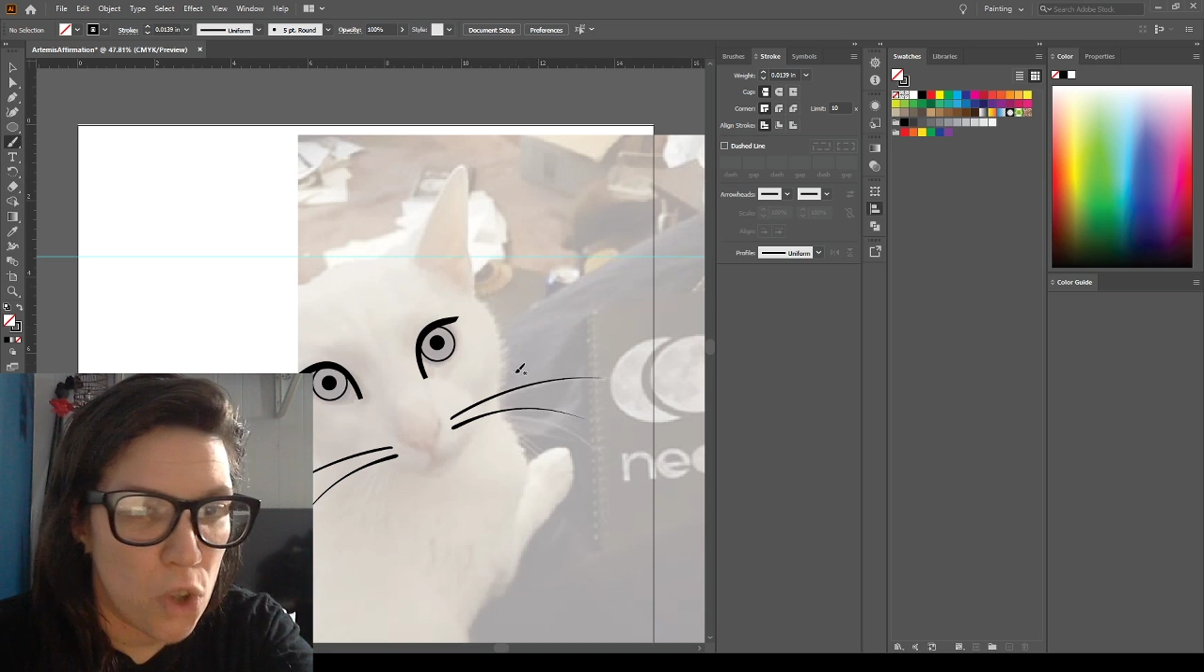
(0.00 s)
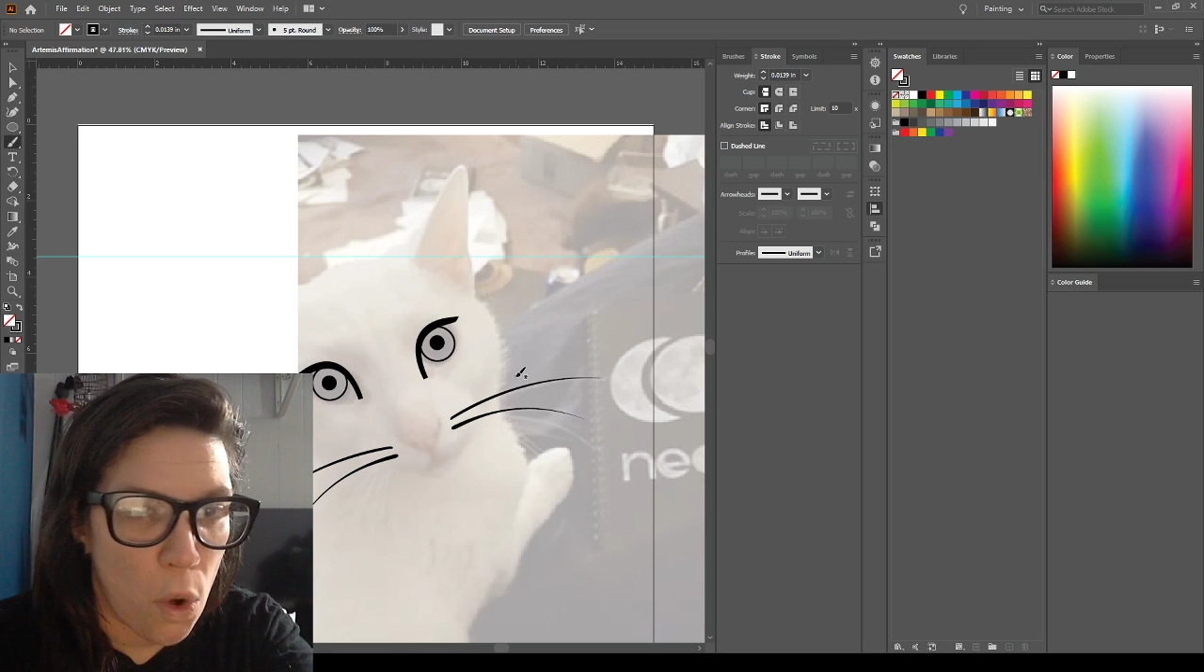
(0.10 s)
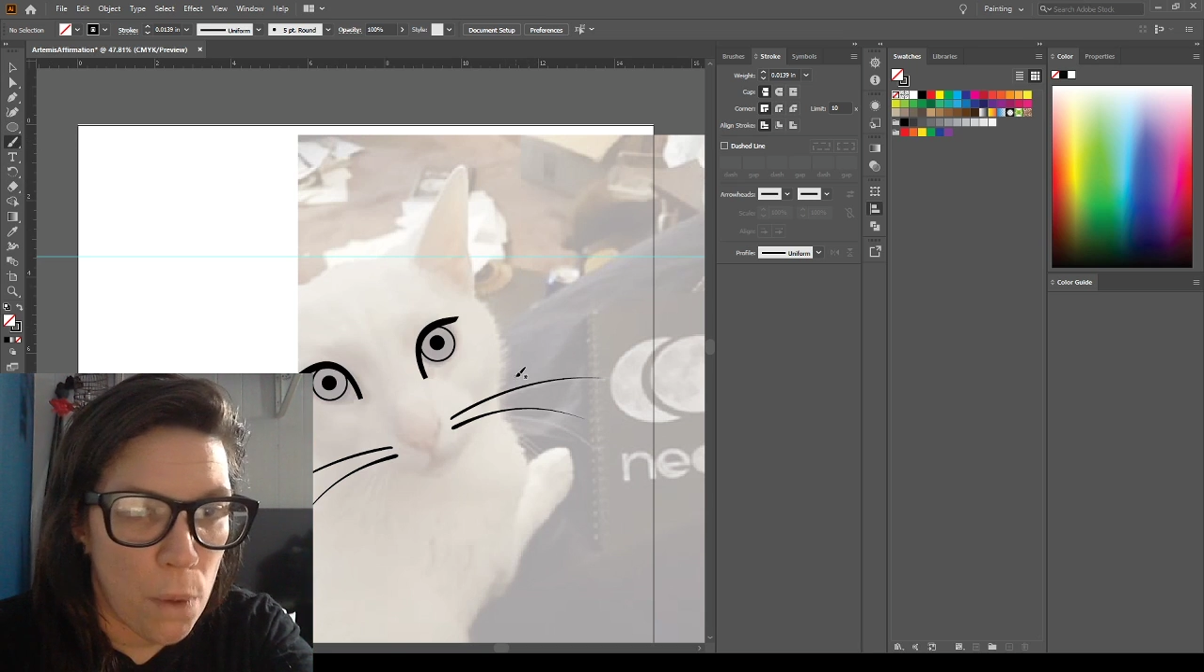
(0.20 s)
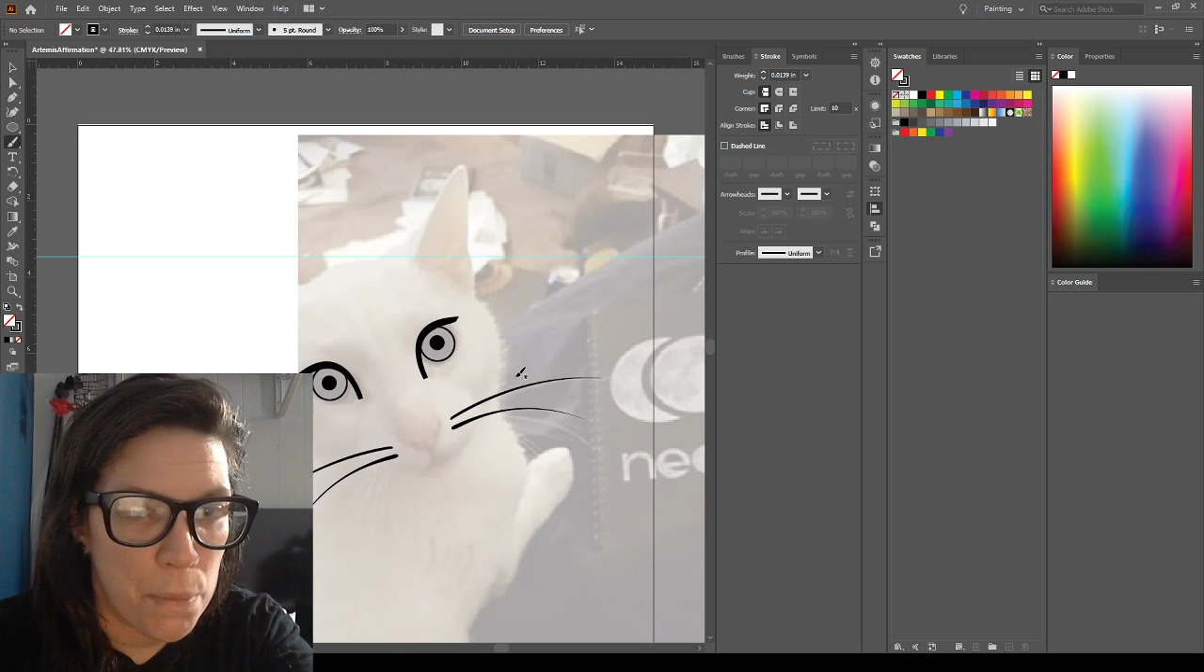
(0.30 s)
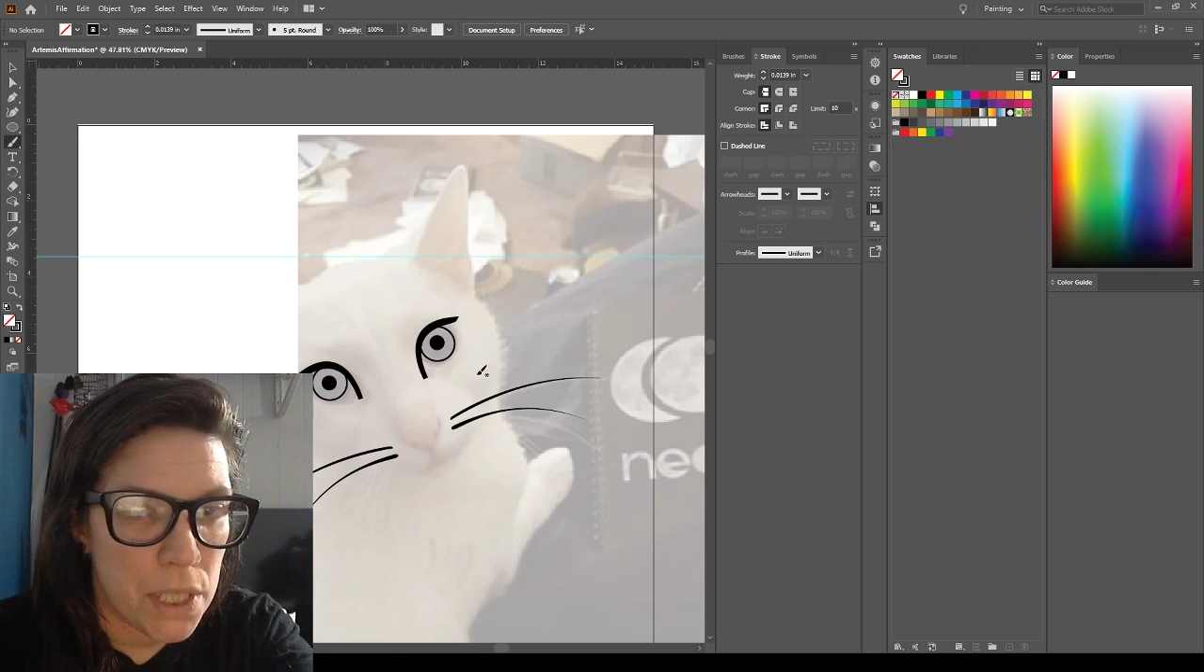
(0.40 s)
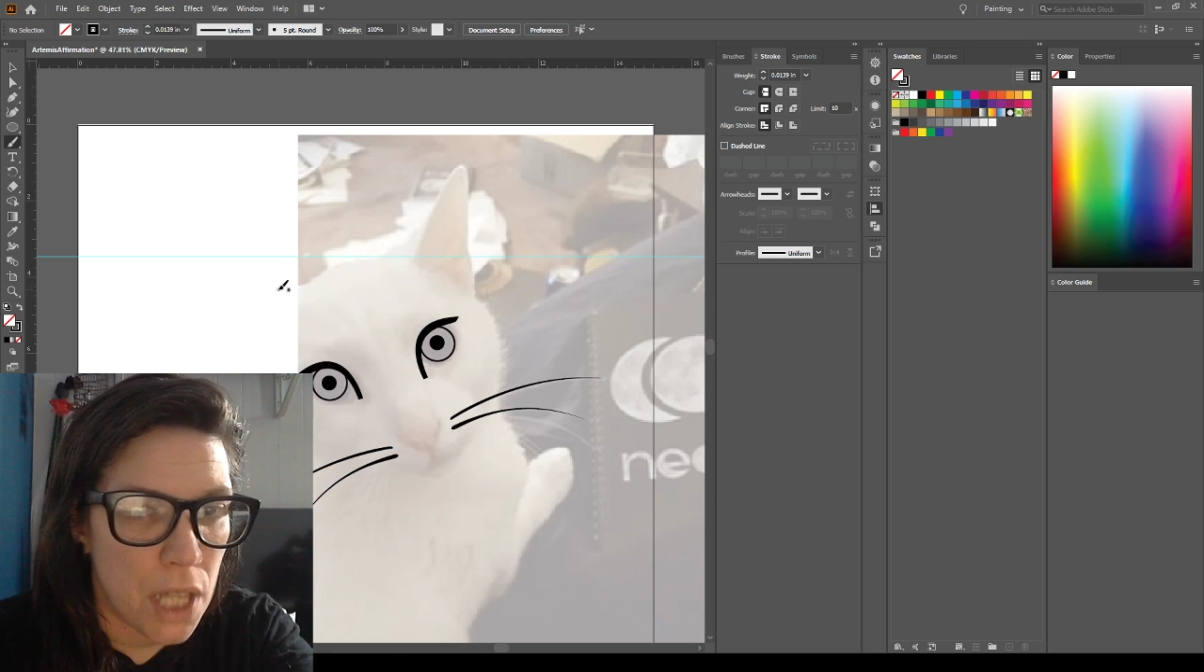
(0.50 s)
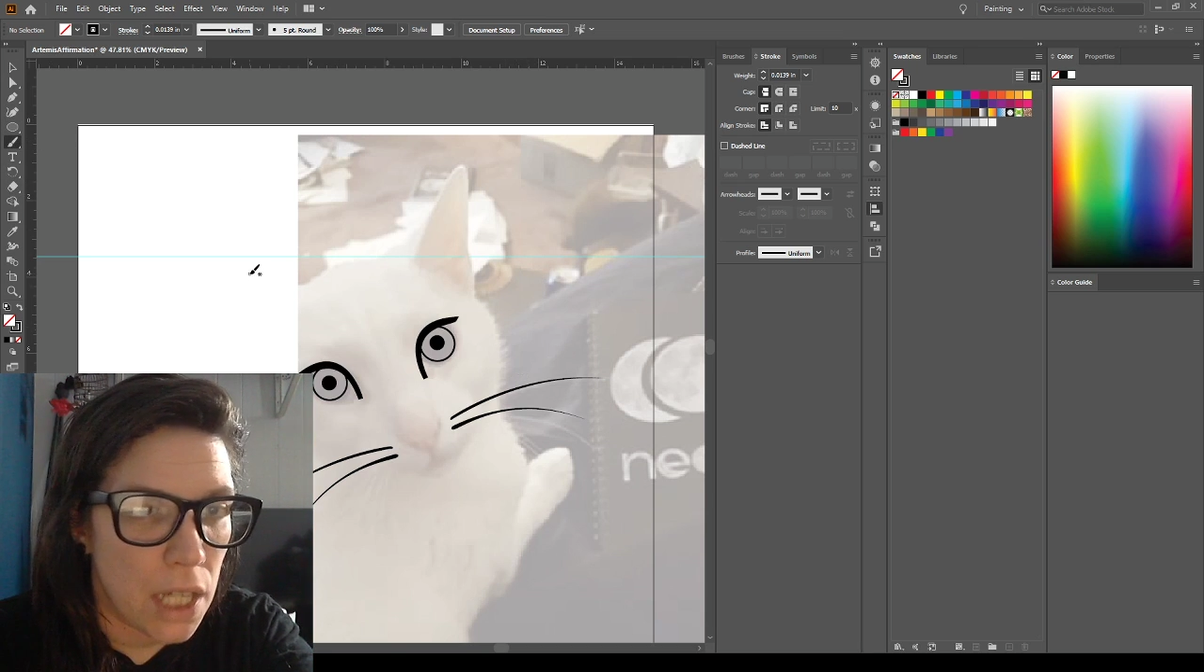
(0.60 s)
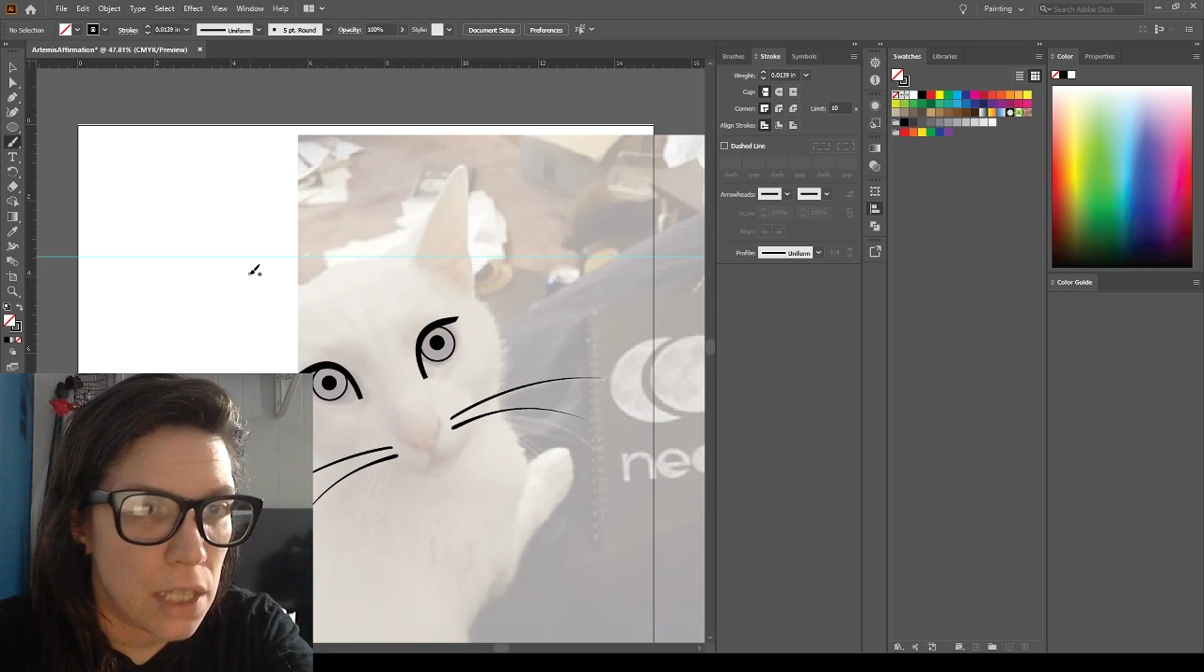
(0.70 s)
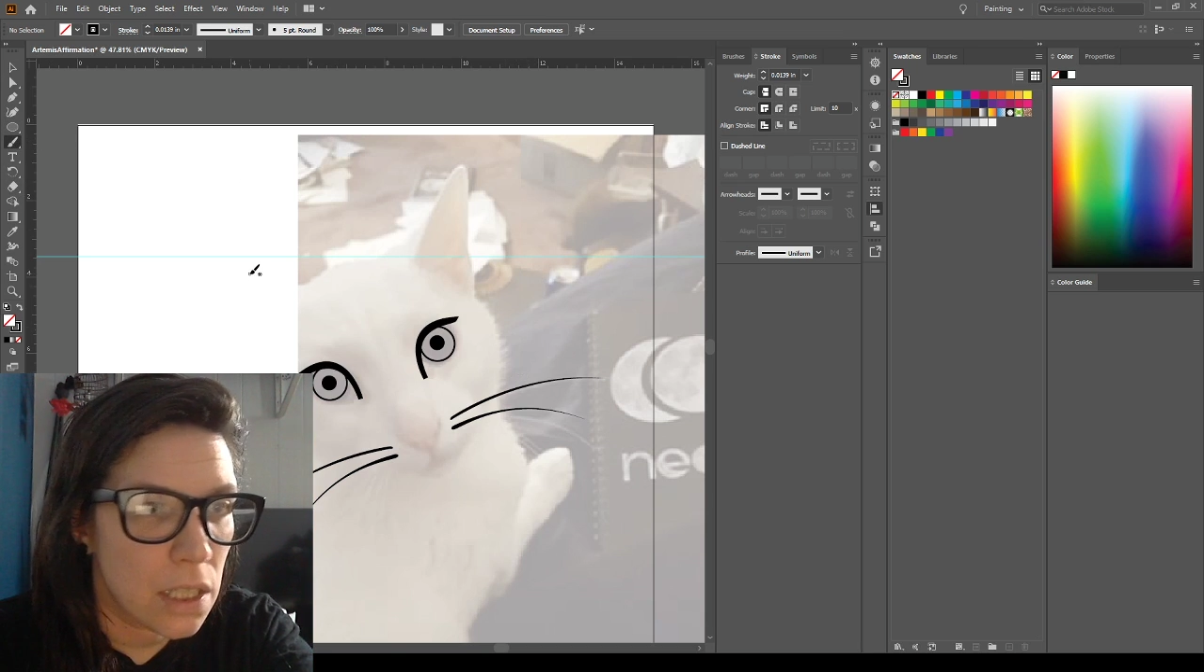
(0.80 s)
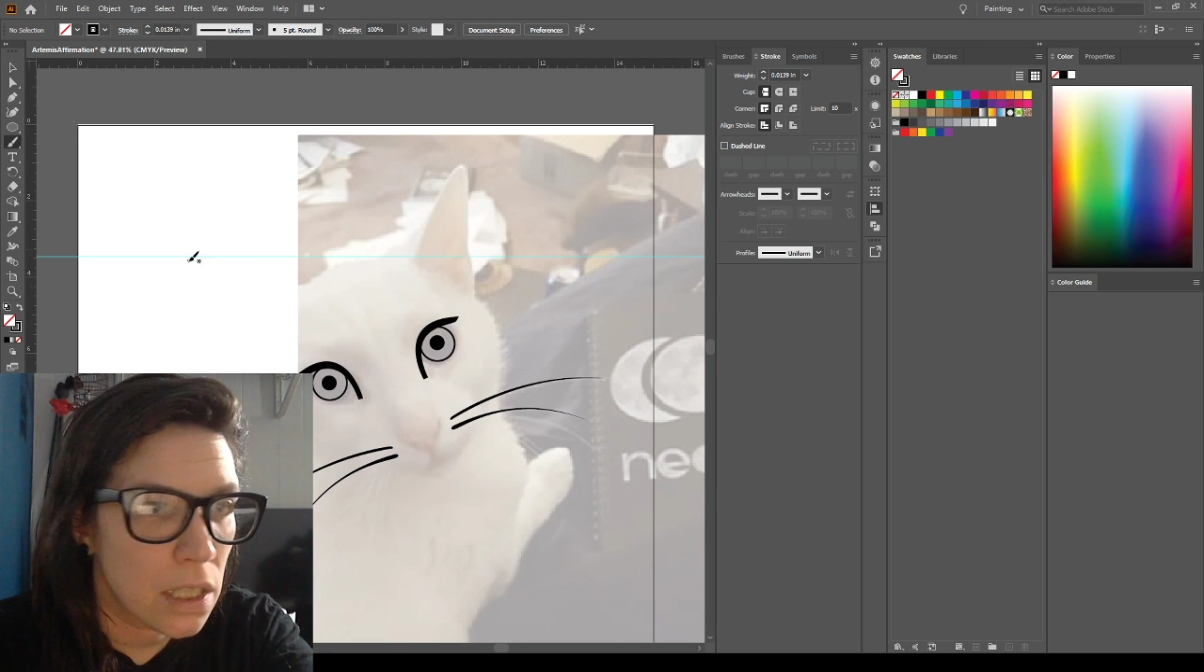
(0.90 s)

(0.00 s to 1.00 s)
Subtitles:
upset.